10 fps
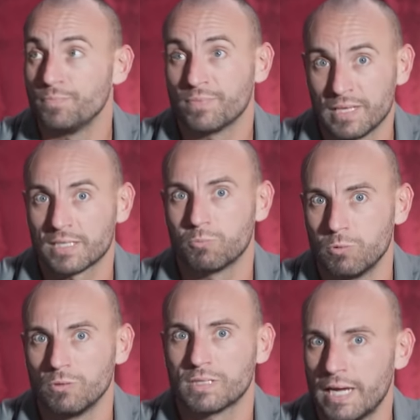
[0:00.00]
This
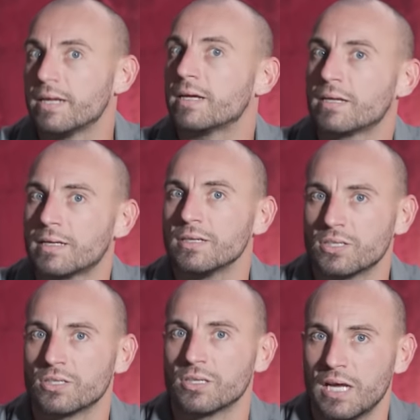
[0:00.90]
will take
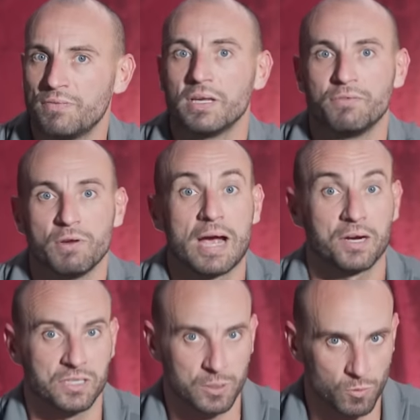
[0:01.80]
consistent effort if you
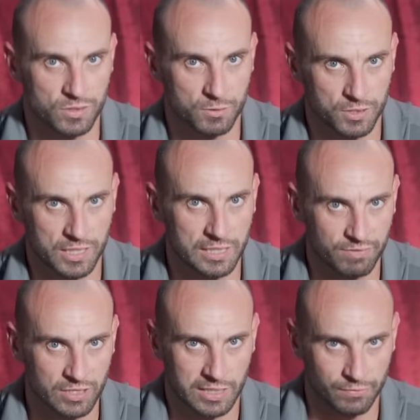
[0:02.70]
actually want to achieve
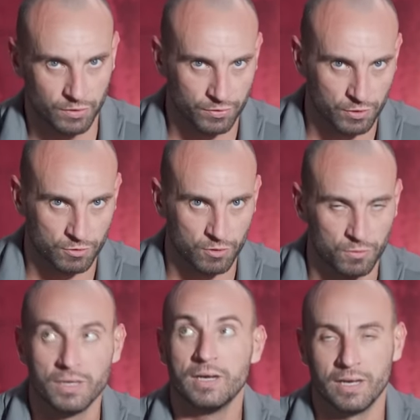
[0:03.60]
this level of
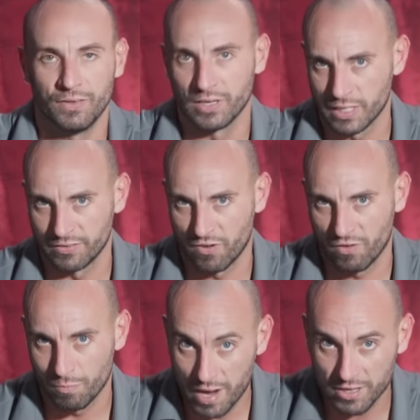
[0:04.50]
control and this level
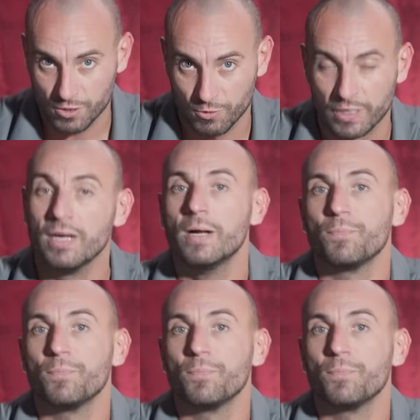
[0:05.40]
of mastery